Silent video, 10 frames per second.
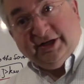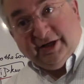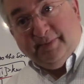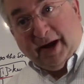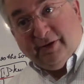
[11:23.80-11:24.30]

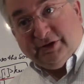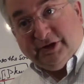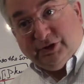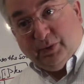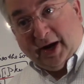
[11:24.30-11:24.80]

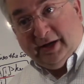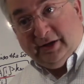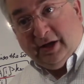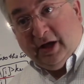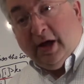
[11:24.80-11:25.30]
comparisons, right?
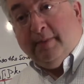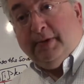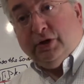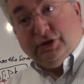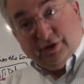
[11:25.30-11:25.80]

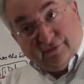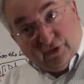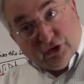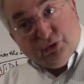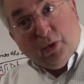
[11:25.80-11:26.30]
Because the
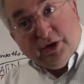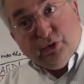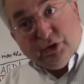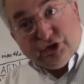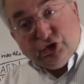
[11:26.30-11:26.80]
first one
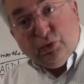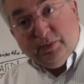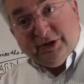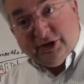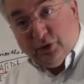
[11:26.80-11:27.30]
you assume
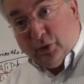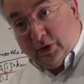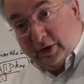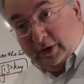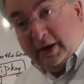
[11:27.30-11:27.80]
is in
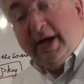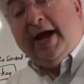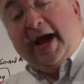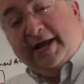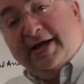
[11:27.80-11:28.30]
order,
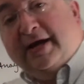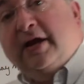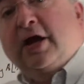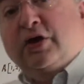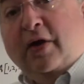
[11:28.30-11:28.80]
and then
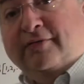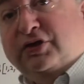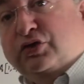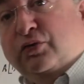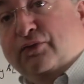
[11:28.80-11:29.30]
you have to
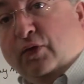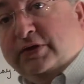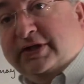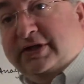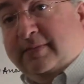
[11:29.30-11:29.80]
do
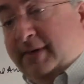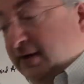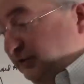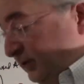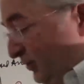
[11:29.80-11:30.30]
14
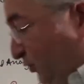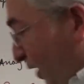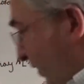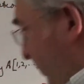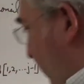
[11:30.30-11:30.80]
comparisons.
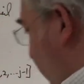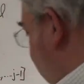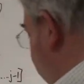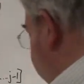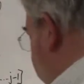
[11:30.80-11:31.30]
Great. Now
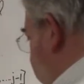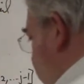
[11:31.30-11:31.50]
let's do